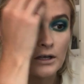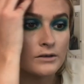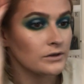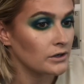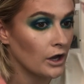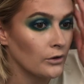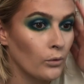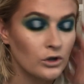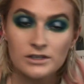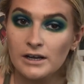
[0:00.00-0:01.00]
If you know
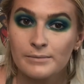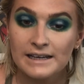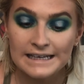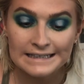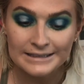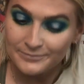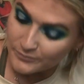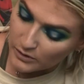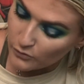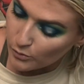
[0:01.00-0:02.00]
what I mean.
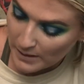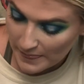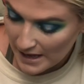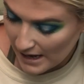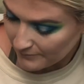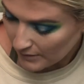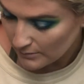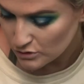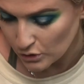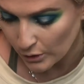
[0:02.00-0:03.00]
We've all been there,
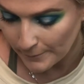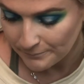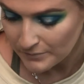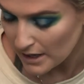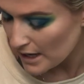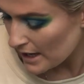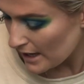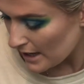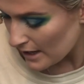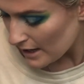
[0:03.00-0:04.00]
I'm sure.
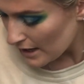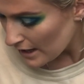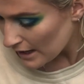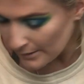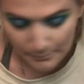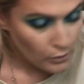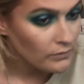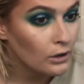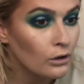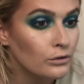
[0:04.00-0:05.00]

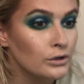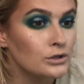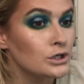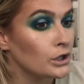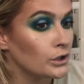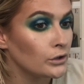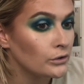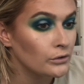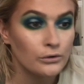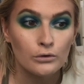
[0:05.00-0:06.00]
Moving on
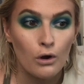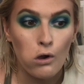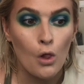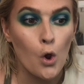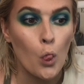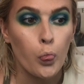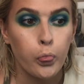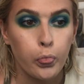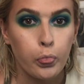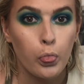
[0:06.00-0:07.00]
to
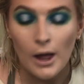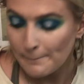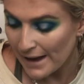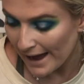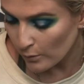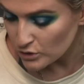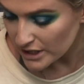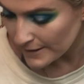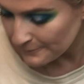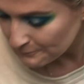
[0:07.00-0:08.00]

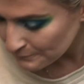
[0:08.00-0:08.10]
powder.